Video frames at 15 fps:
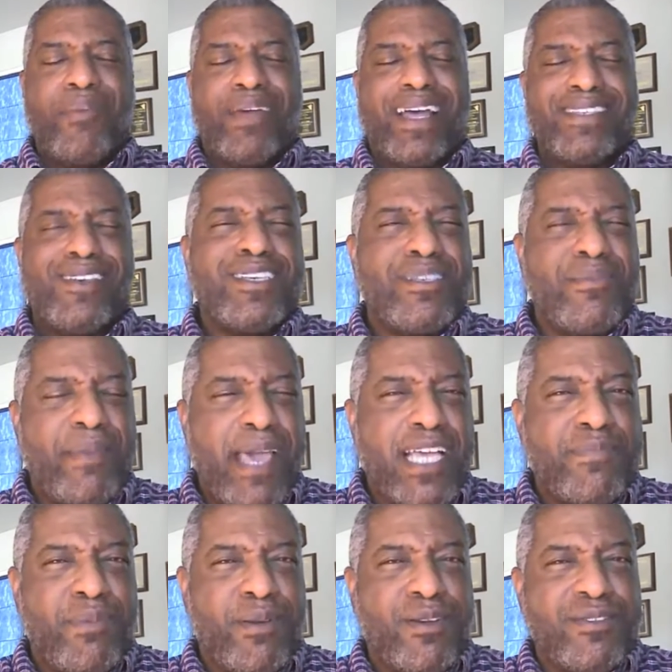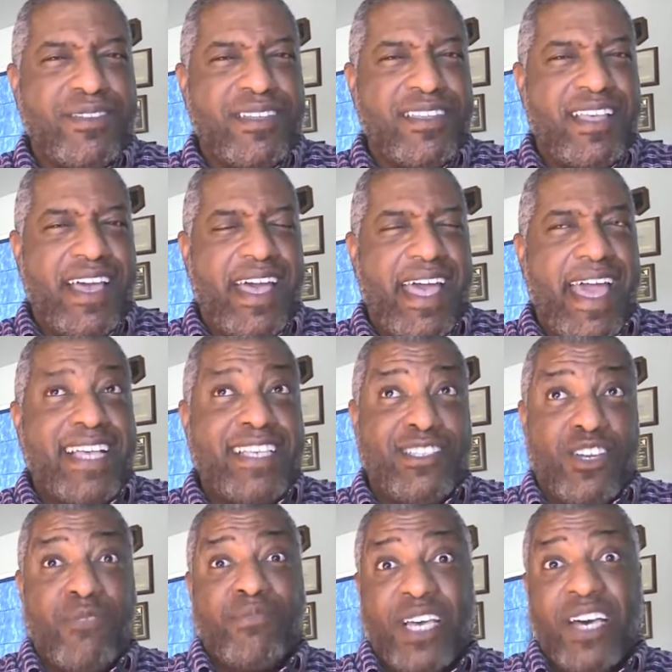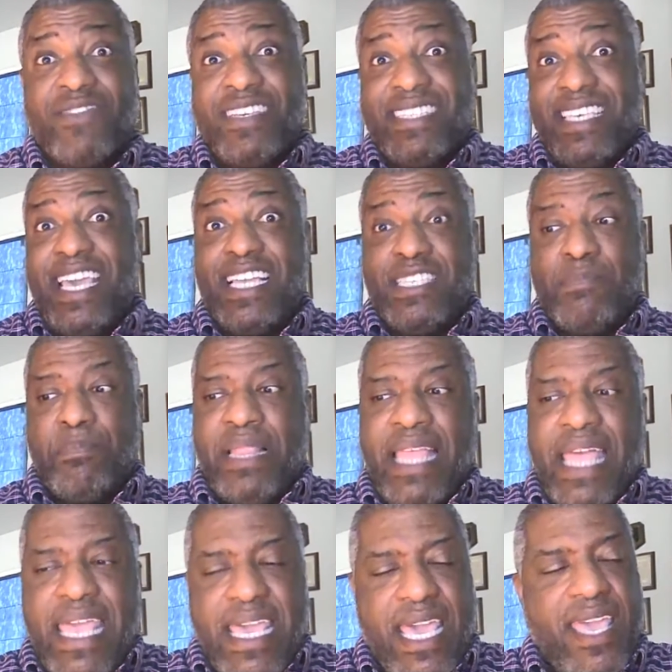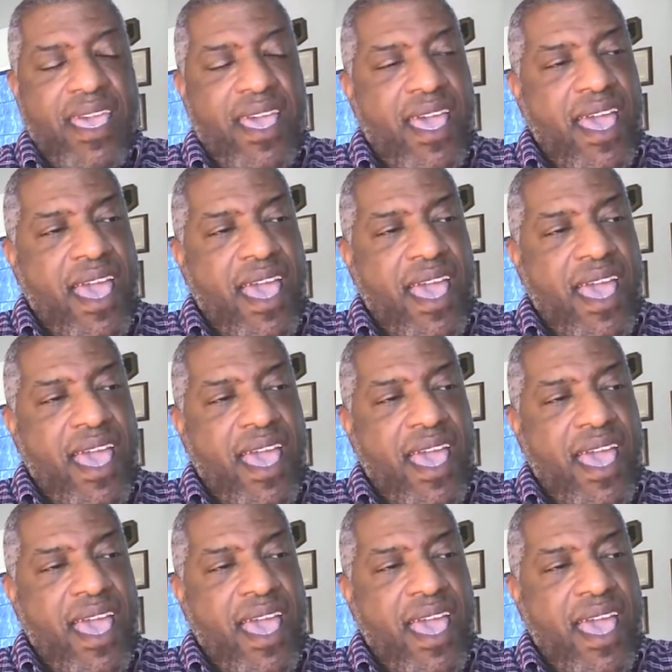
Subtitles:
But I saw some excerpts of this kid playing,